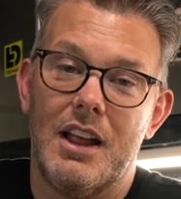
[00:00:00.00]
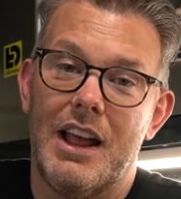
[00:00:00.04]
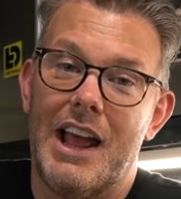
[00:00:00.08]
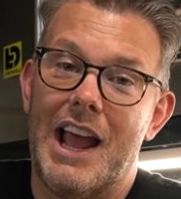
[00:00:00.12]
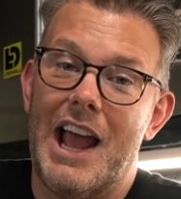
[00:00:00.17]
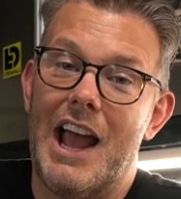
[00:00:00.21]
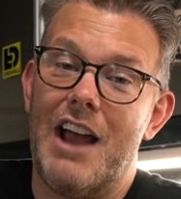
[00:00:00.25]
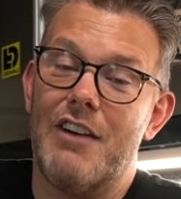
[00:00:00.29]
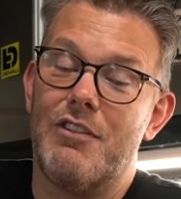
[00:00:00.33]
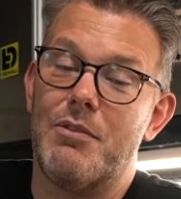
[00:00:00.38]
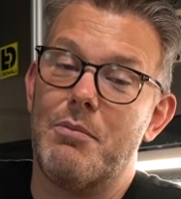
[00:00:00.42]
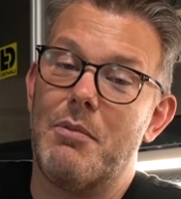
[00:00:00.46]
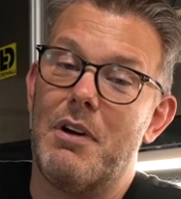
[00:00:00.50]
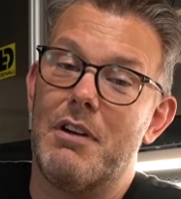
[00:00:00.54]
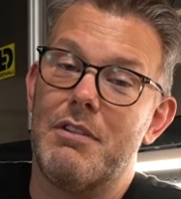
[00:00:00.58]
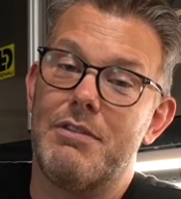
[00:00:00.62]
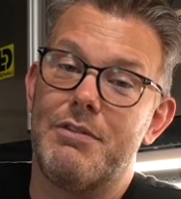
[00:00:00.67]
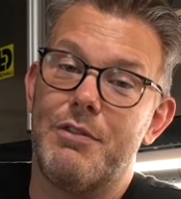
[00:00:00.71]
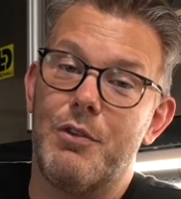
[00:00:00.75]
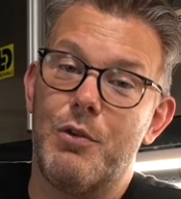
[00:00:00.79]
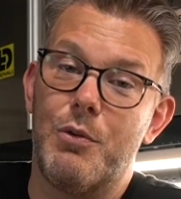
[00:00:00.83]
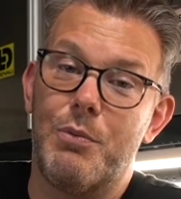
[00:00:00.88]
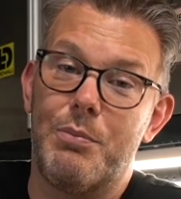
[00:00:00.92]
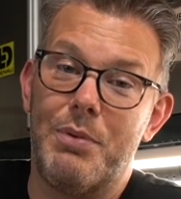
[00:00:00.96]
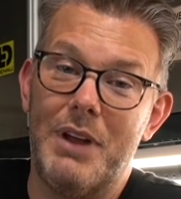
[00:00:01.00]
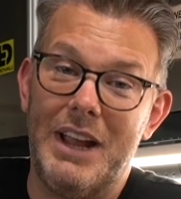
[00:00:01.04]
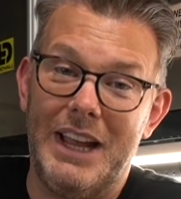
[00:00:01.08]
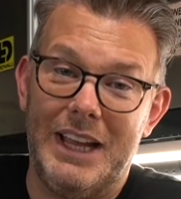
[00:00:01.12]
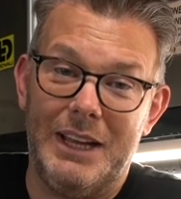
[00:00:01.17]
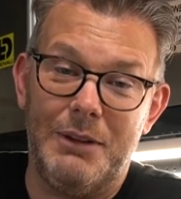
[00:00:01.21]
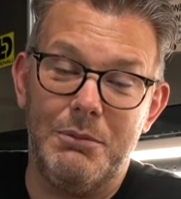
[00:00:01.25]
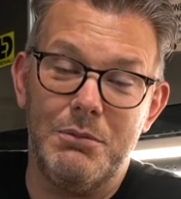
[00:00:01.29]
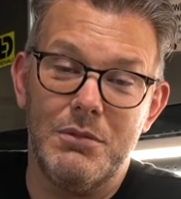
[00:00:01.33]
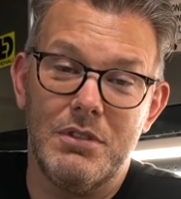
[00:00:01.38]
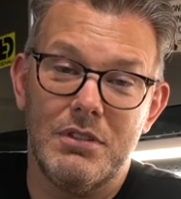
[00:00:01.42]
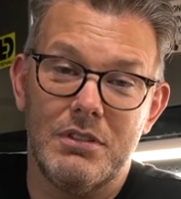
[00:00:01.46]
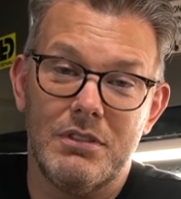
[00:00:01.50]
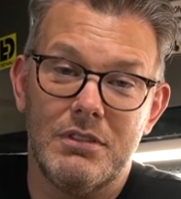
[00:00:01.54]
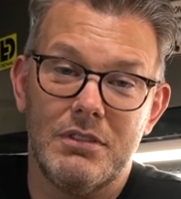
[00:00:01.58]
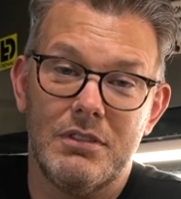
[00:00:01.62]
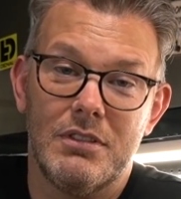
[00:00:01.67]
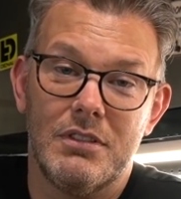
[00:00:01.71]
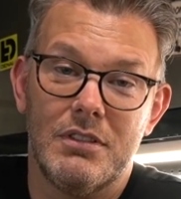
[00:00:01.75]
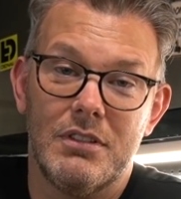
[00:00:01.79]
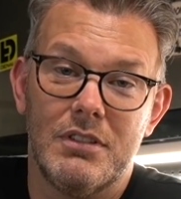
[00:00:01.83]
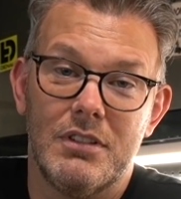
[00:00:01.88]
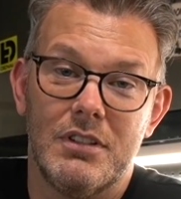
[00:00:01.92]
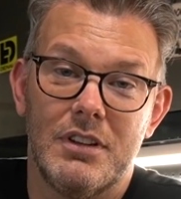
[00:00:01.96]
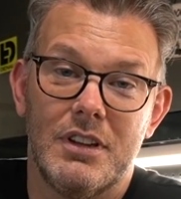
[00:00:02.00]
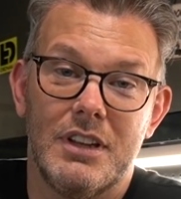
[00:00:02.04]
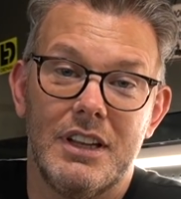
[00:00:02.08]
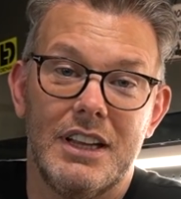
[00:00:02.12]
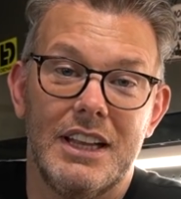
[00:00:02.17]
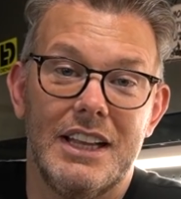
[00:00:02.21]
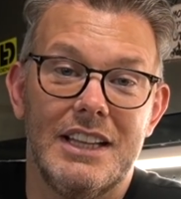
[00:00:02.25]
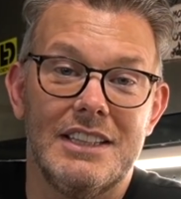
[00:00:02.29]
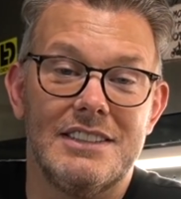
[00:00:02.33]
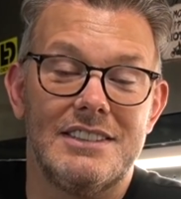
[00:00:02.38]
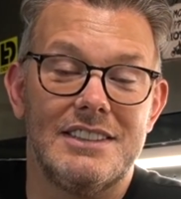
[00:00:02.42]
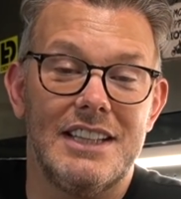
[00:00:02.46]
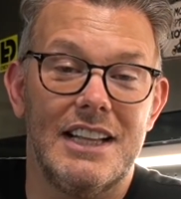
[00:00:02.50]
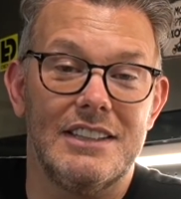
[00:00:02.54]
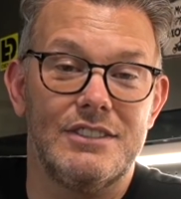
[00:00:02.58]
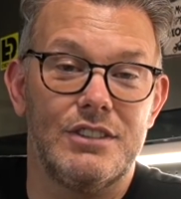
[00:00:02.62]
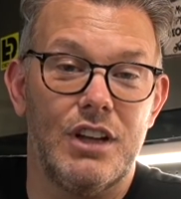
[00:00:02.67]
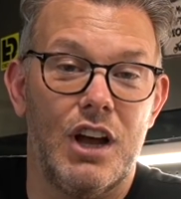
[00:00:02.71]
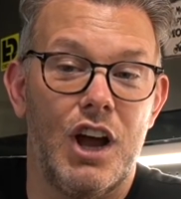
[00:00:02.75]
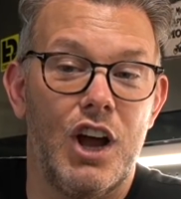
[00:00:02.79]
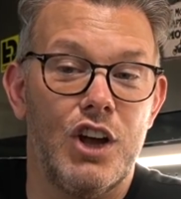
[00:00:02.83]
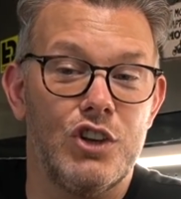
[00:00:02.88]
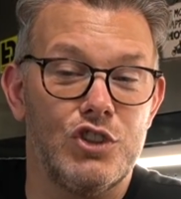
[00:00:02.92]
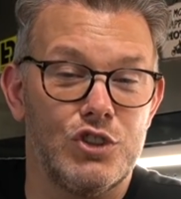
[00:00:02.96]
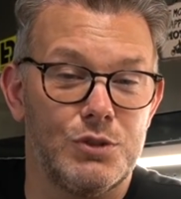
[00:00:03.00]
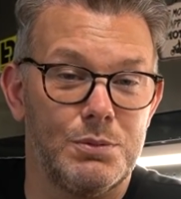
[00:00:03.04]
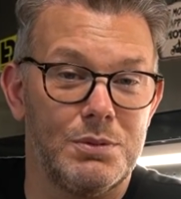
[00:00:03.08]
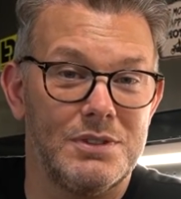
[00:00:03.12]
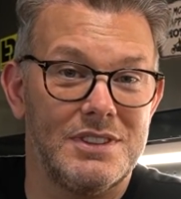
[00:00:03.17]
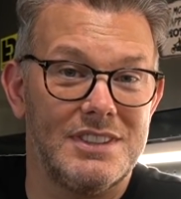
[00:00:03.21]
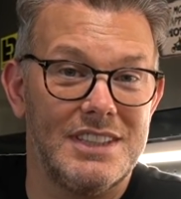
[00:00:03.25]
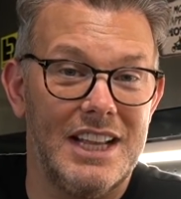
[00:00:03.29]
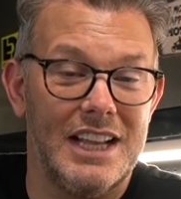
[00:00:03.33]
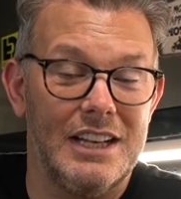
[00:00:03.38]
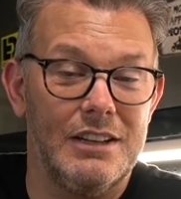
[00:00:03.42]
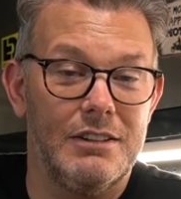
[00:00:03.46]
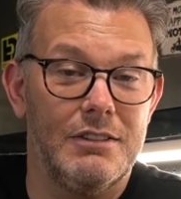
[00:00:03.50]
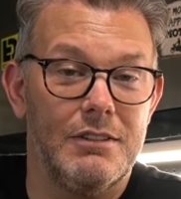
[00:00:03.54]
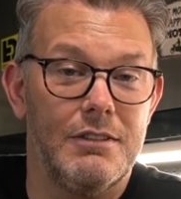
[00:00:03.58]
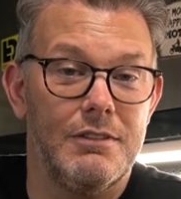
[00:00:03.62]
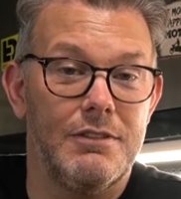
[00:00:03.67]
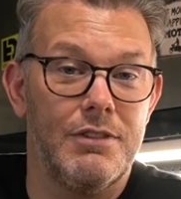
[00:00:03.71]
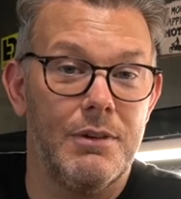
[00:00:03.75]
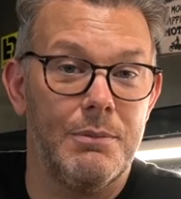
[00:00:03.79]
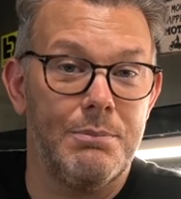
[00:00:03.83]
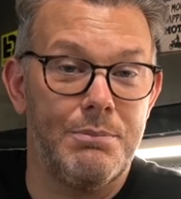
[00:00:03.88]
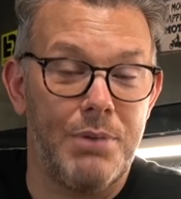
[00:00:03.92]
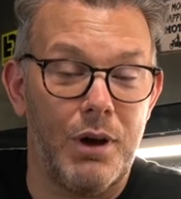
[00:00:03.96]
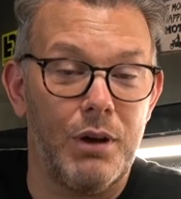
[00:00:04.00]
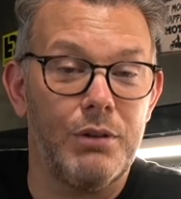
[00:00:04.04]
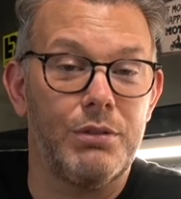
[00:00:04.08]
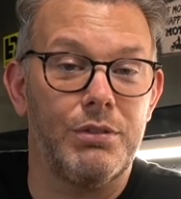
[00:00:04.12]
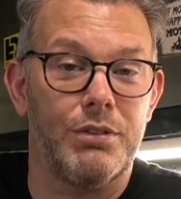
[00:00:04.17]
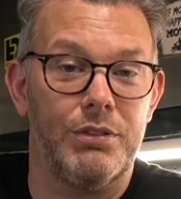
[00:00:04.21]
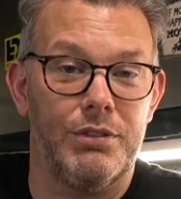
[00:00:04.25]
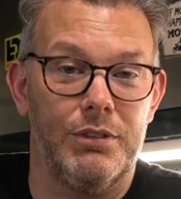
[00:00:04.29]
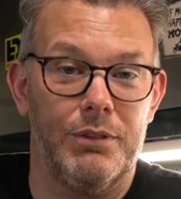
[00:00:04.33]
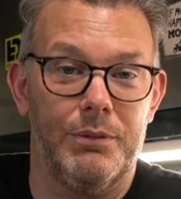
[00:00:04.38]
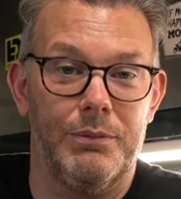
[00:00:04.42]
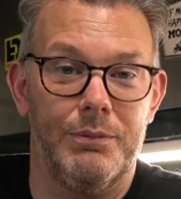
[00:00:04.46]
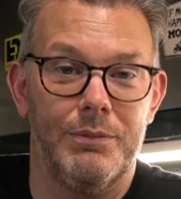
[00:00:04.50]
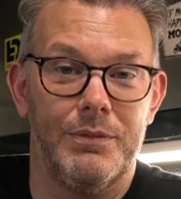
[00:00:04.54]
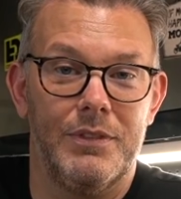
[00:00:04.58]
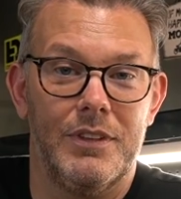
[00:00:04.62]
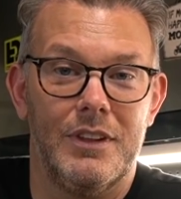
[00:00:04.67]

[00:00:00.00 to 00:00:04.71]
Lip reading: However, my full beam is set to 100% for both of them.